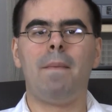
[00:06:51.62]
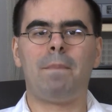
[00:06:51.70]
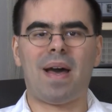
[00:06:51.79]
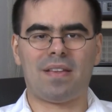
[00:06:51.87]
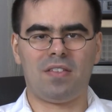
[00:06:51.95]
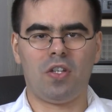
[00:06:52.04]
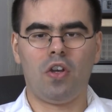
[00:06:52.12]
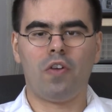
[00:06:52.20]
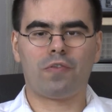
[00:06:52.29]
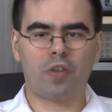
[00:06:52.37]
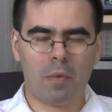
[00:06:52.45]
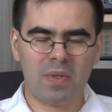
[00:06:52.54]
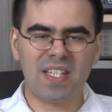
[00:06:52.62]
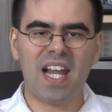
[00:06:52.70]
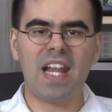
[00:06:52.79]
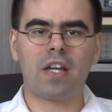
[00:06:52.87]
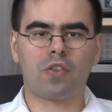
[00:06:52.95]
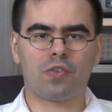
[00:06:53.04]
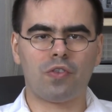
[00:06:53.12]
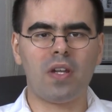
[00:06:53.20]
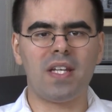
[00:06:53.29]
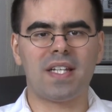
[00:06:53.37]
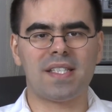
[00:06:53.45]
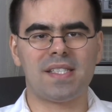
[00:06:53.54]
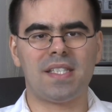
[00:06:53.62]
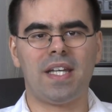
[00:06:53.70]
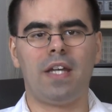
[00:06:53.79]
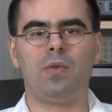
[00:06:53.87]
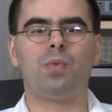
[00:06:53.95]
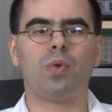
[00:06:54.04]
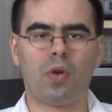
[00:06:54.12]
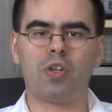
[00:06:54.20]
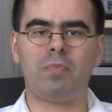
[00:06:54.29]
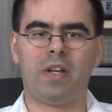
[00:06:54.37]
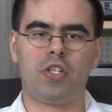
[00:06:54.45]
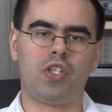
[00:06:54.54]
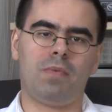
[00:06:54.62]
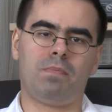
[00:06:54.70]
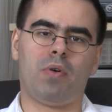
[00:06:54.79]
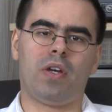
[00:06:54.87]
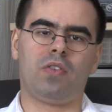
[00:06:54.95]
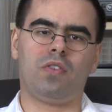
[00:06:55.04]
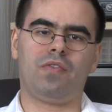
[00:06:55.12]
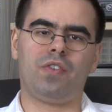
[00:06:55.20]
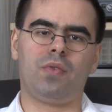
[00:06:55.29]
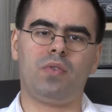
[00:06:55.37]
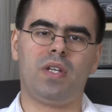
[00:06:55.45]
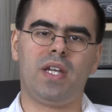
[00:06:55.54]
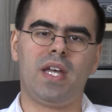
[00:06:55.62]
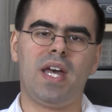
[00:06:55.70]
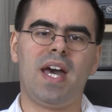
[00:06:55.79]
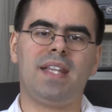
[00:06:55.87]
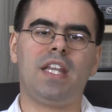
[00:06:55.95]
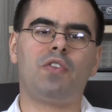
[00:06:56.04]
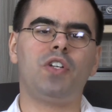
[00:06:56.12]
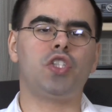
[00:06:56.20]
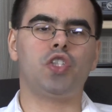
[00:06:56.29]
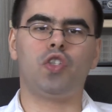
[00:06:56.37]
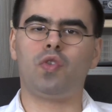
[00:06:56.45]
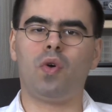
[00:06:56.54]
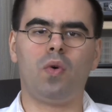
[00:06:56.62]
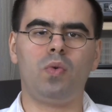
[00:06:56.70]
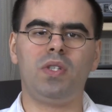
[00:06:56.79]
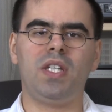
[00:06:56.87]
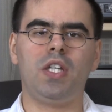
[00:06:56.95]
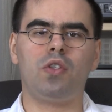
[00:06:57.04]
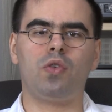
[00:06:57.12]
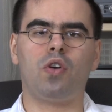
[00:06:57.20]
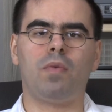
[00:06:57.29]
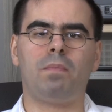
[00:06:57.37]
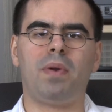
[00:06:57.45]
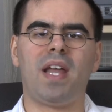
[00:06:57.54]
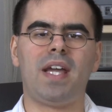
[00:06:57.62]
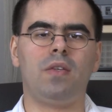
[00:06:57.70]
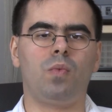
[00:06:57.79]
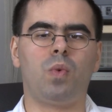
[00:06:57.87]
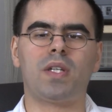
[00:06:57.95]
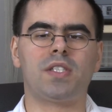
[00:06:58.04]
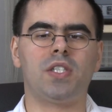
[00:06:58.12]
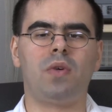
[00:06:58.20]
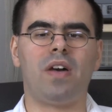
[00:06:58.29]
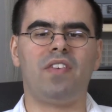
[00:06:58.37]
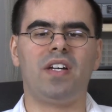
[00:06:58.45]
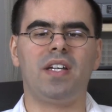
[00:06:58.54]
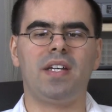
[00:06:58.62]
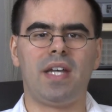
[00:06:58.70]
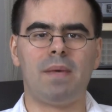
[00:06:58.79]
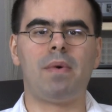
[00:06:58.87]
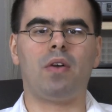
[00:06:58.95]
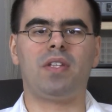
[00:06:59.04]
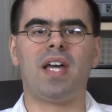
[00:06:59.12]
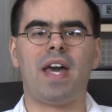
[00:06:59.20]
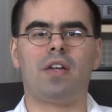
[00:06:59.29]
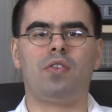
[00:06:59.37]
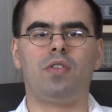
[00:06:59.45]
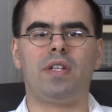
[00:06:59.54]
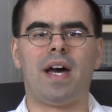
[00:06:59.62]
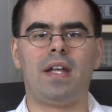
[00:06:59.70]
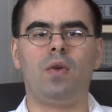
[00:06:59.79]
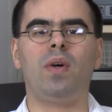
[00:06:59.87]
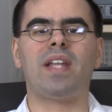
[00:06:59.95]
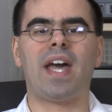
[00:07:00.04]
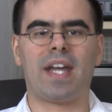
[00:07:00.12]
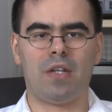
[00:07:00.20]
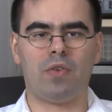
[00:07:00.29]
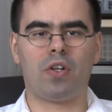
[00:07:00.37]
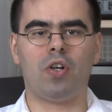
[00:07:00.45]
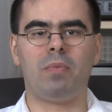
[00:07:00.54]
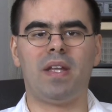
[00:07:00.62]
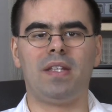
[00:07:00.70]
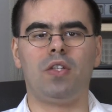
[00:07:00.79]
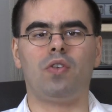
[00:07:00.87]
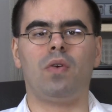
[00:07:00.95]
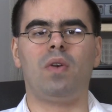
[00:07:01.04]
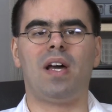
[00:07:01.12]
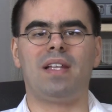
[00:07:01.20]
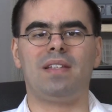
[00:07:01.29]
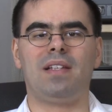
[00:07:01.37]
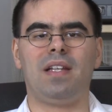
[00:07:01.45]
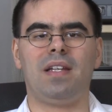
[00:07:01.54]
But from an electronics and workmanship point of view, there is no need to complain whatsoever about the Iconano and I can recommend it wholeheartedly.